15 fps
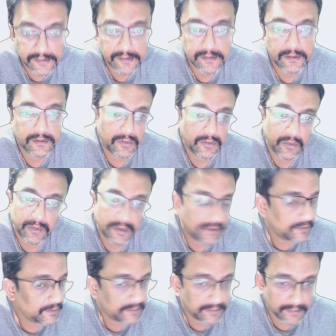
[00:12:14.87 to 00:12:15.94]
So this
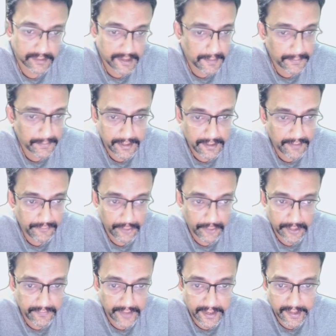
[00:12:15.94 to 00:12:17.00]
is completely for the
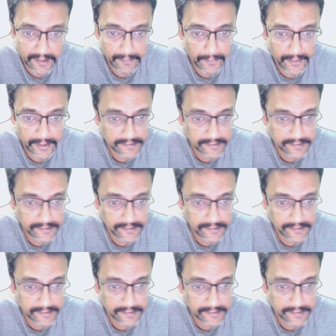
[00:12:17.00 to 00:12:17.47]
veteran players,